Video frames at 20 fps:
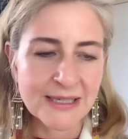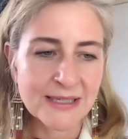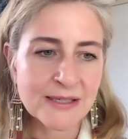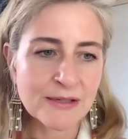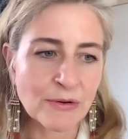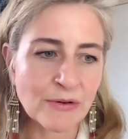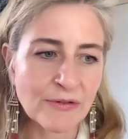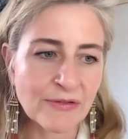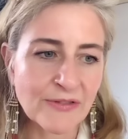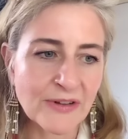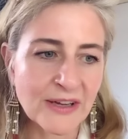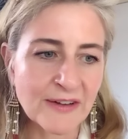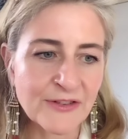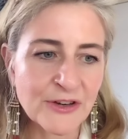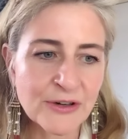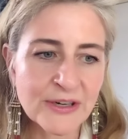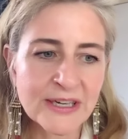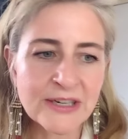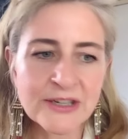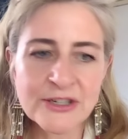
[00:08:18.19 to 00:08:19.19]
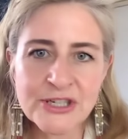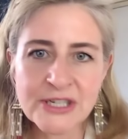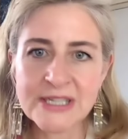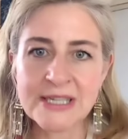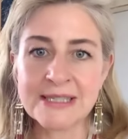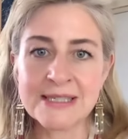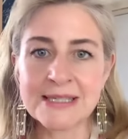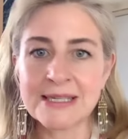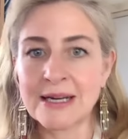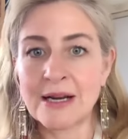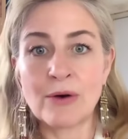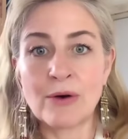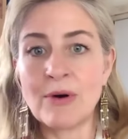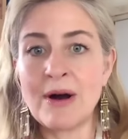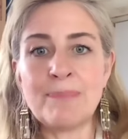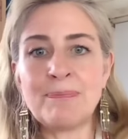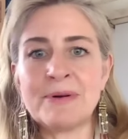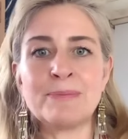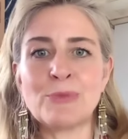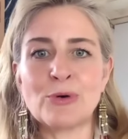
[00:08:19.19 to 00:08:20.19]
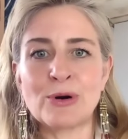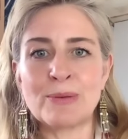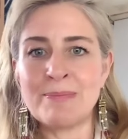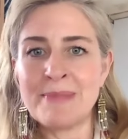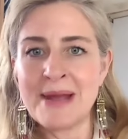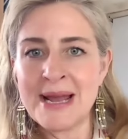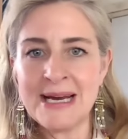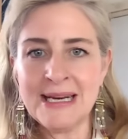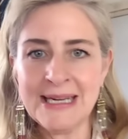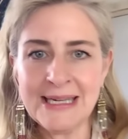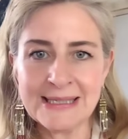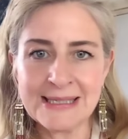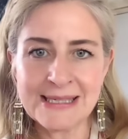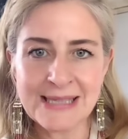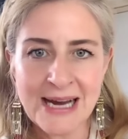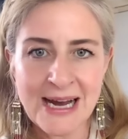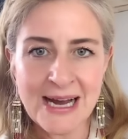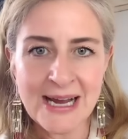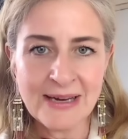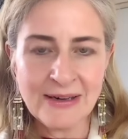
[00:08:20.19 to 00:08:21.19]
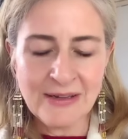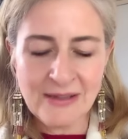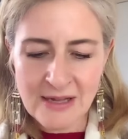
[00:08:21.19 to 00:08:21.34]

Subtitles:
So if your energy tends to go up in more manic style,